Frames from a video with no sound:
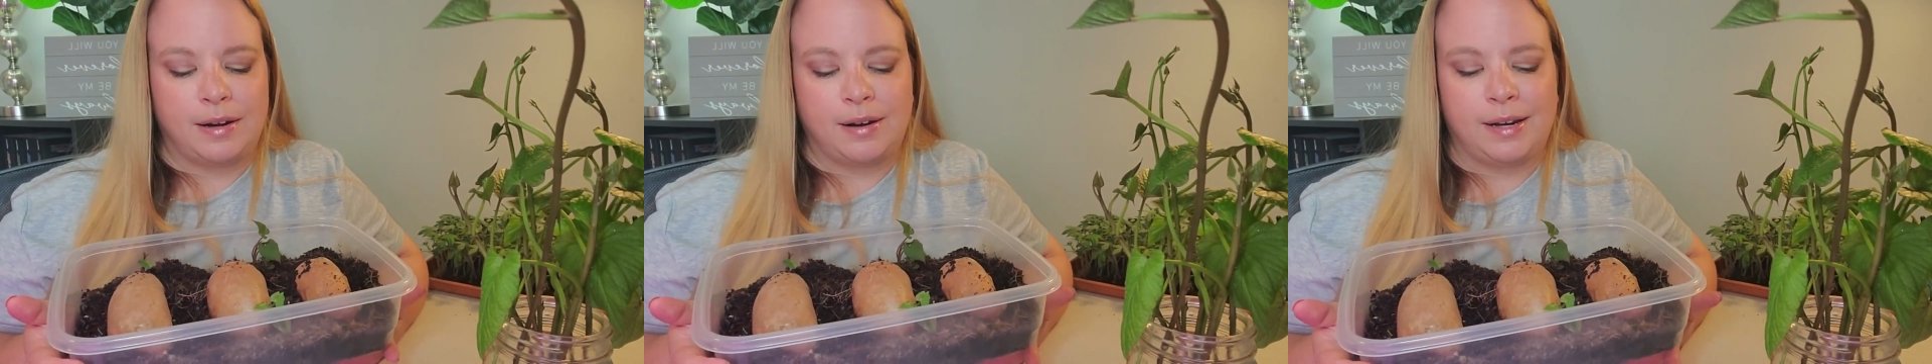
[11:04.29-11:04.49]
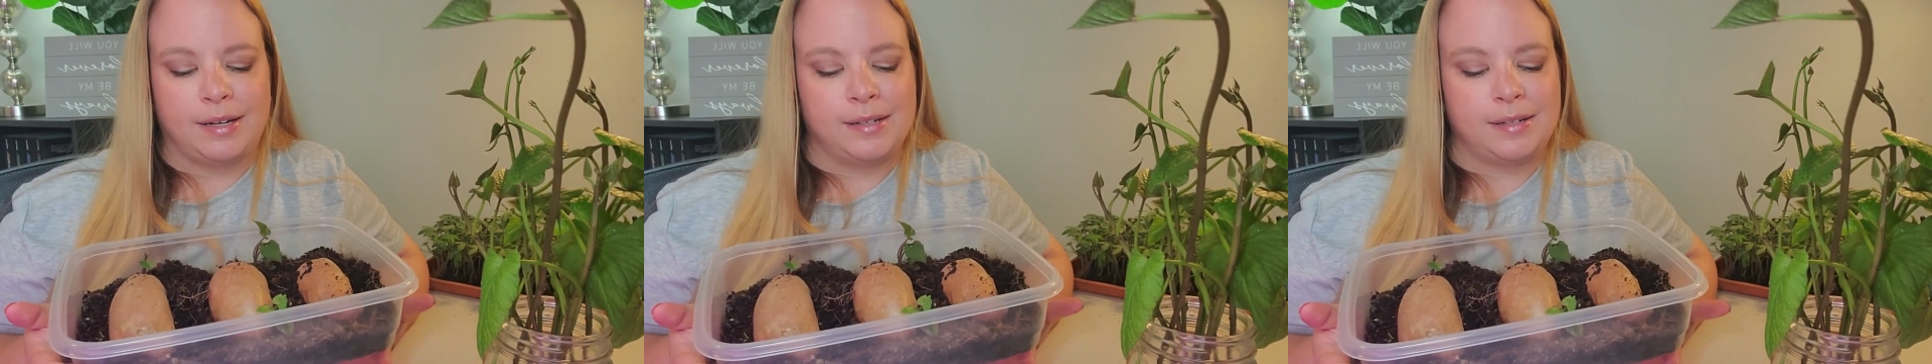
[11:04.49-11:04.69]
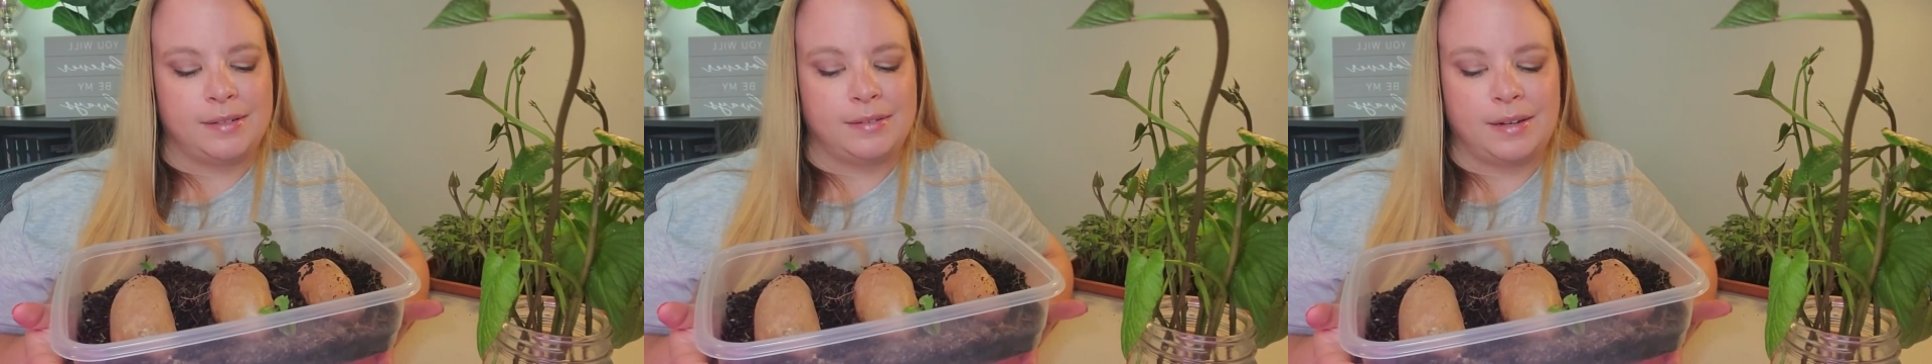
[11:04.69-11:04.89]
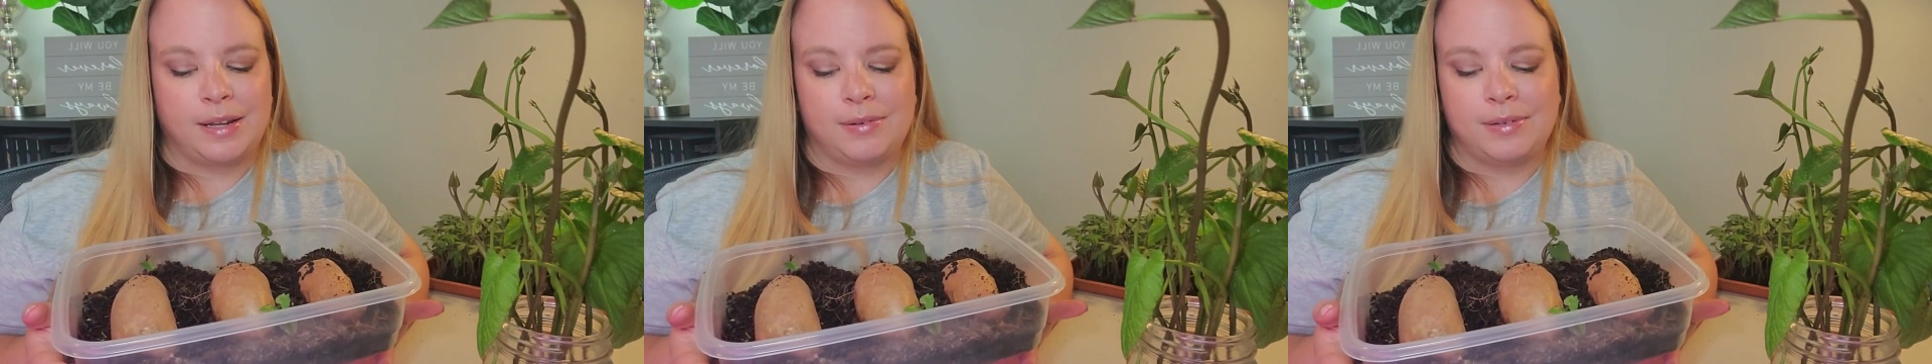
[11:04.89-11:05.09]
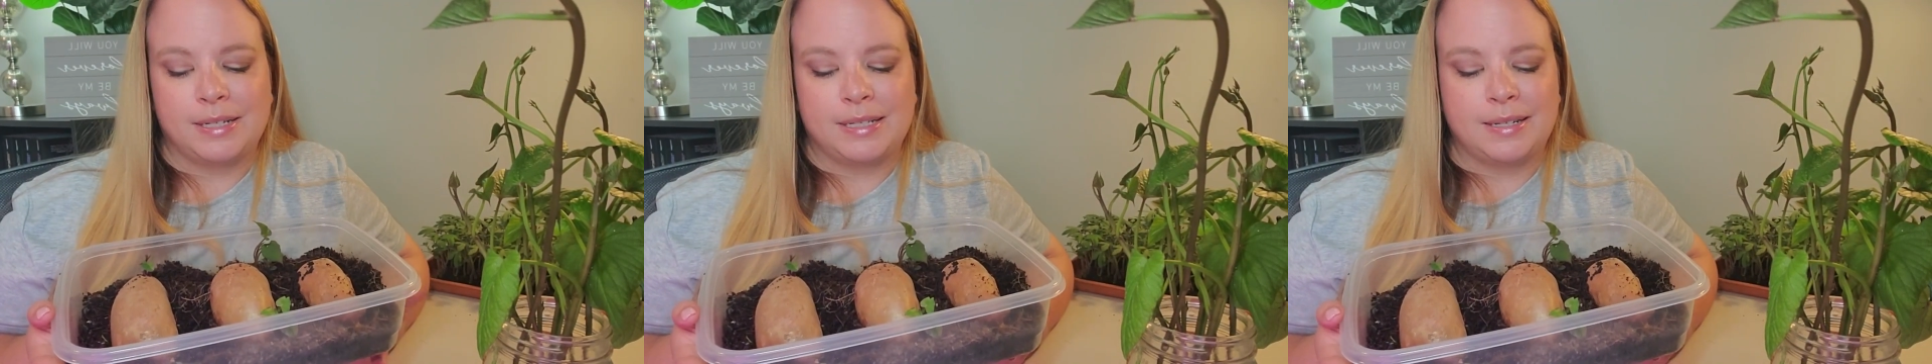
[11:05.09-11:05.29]
and it
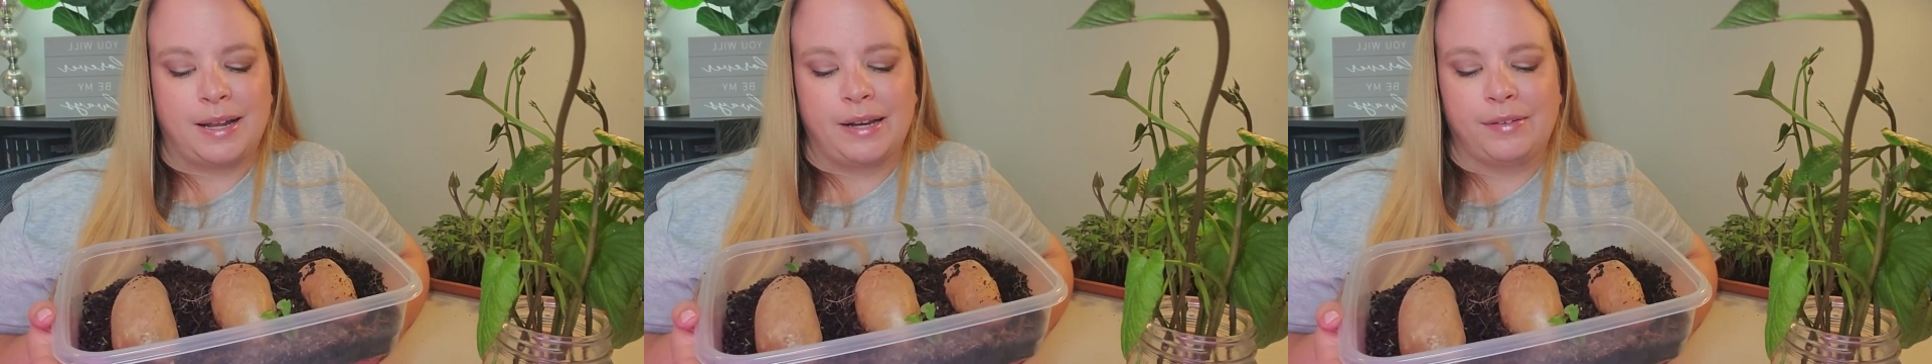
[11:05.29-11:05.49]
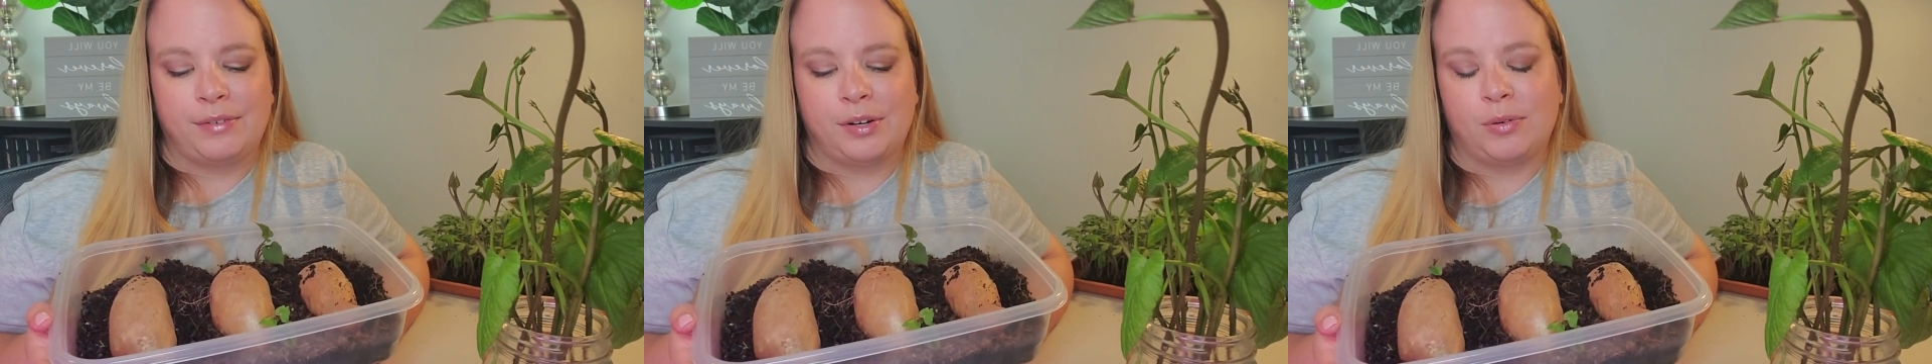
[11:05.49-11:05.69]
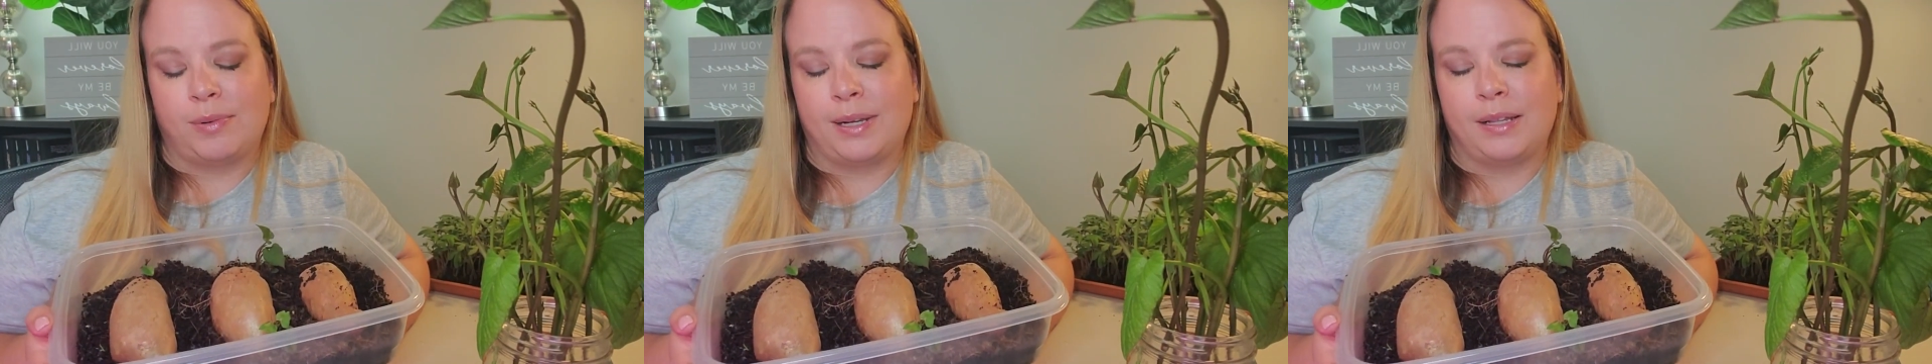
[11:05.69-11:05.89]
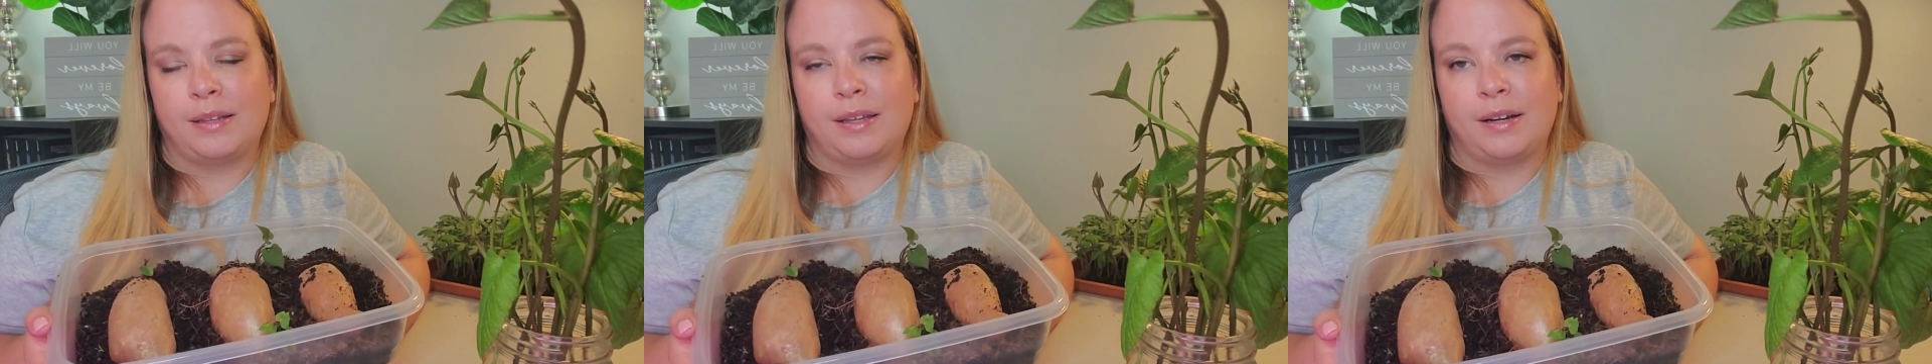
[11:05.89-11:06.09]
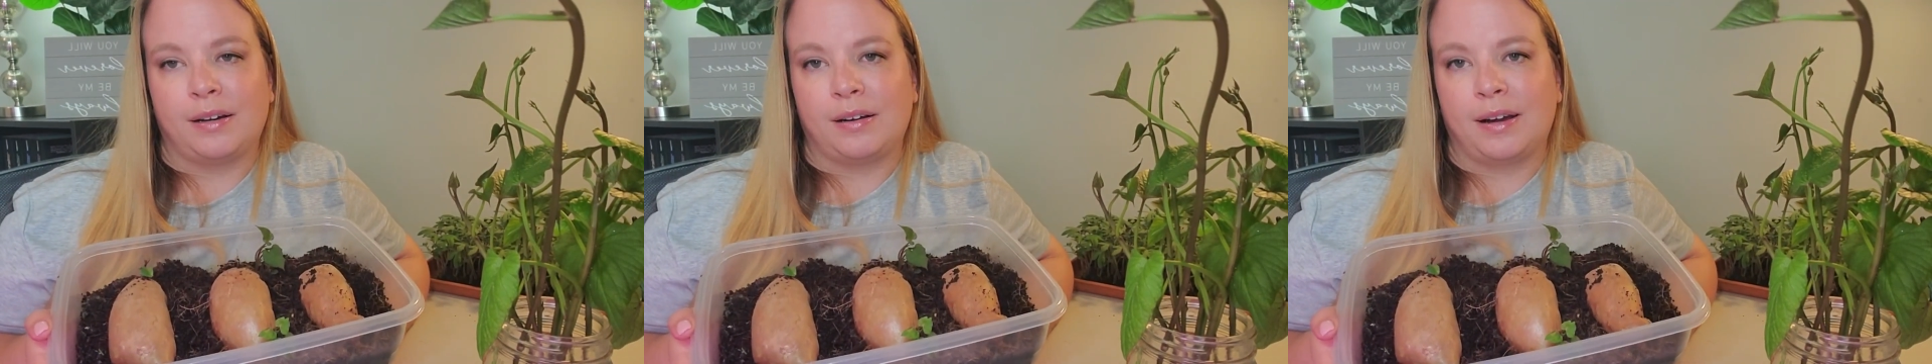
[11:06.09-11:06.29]
was not even a week
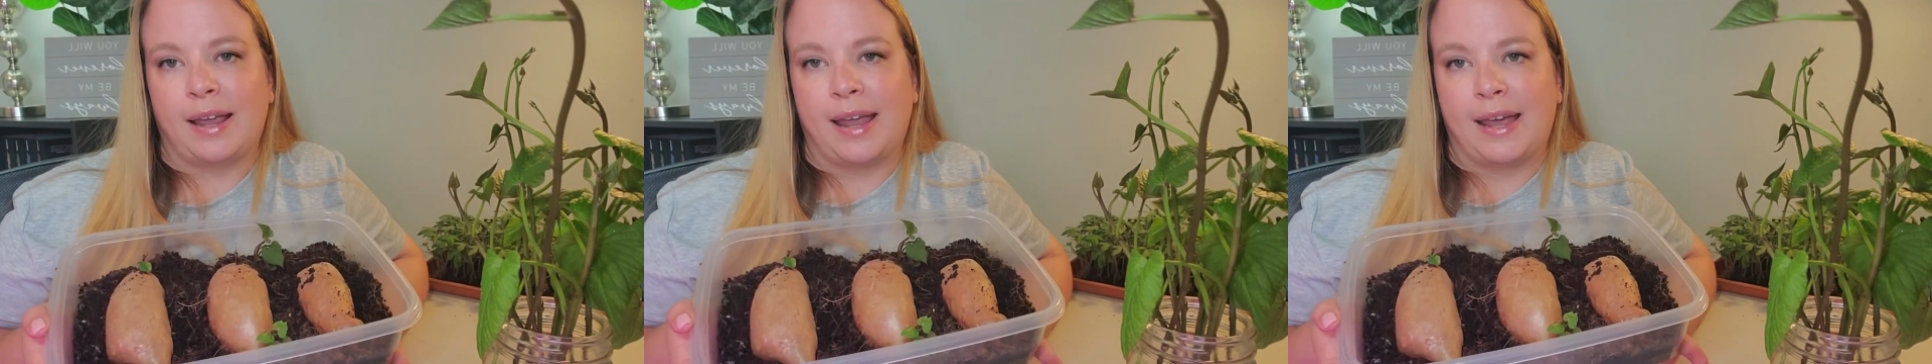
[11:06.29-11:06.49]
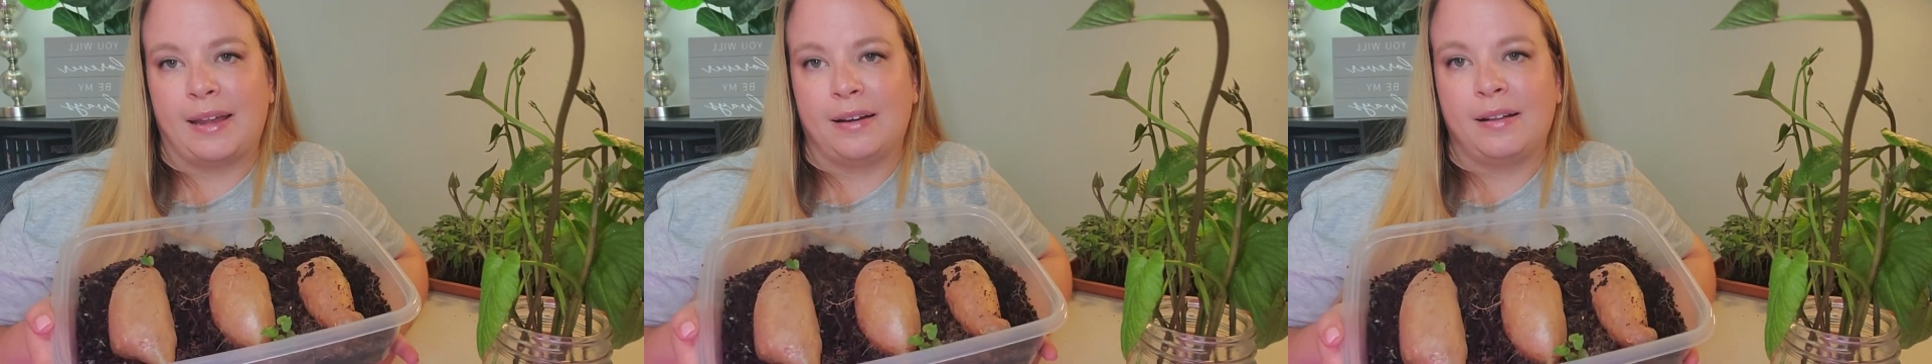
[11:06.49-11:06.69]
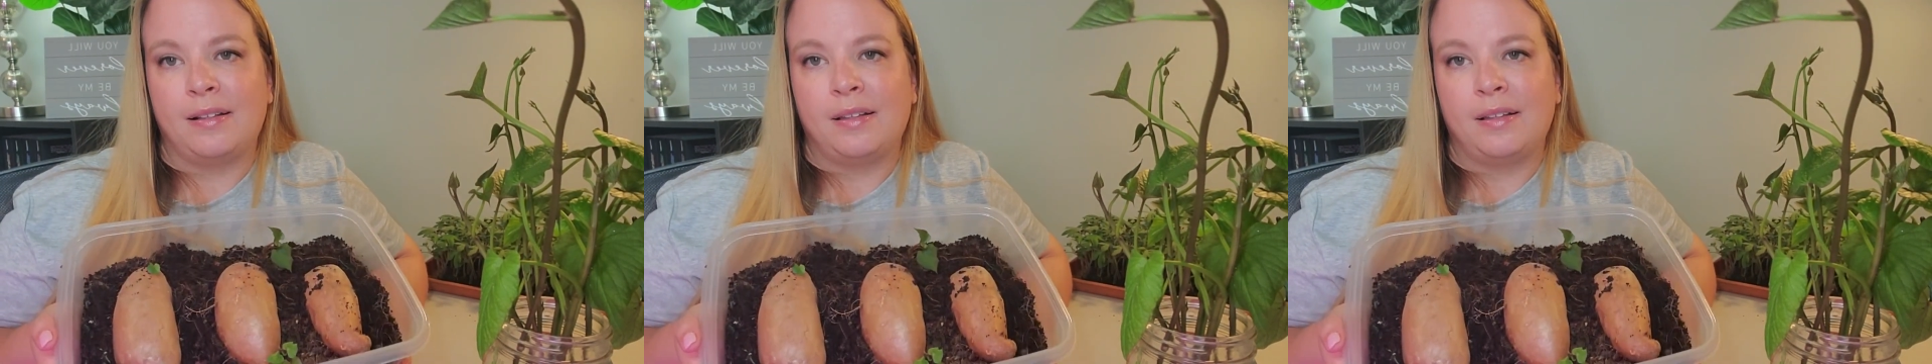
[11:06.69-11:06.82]
later I had